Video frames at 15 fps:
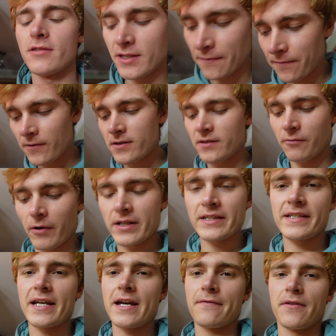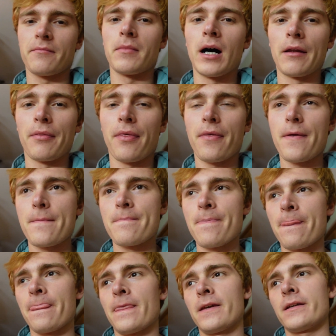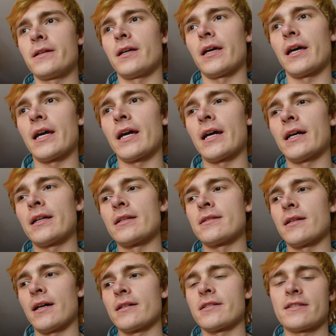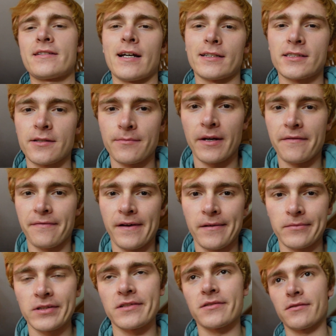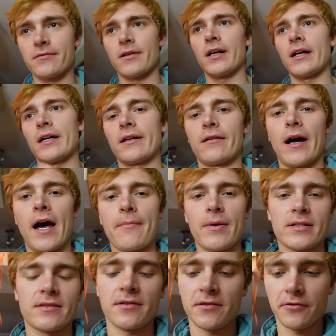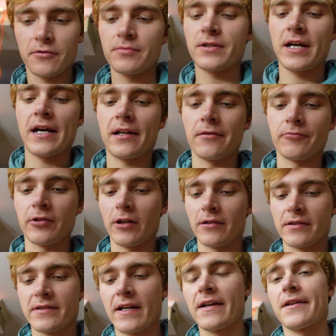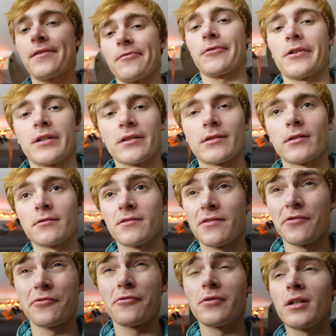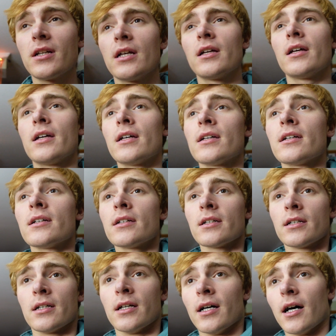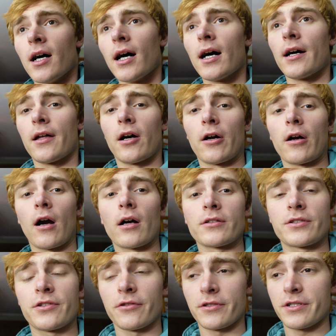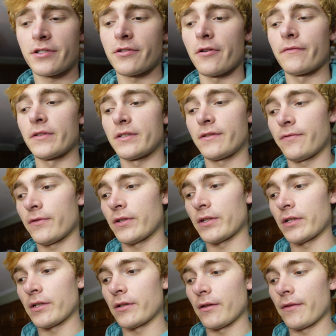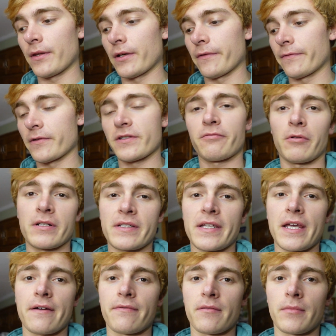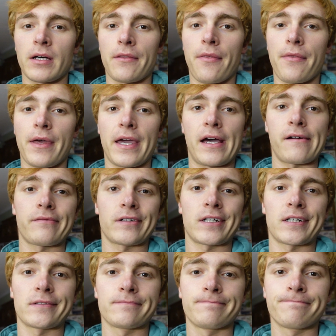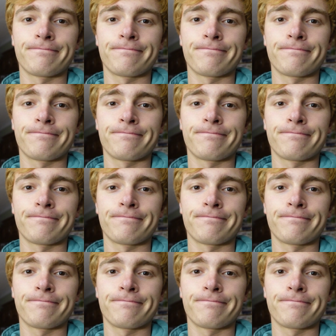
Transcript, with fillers: it's the first Wednesday of the month, and I just texted my family's uh, iMessage group chat, and we all decided that we're going to go to uh, our, our church service for the, the first Wednesday of the month. They have a uh,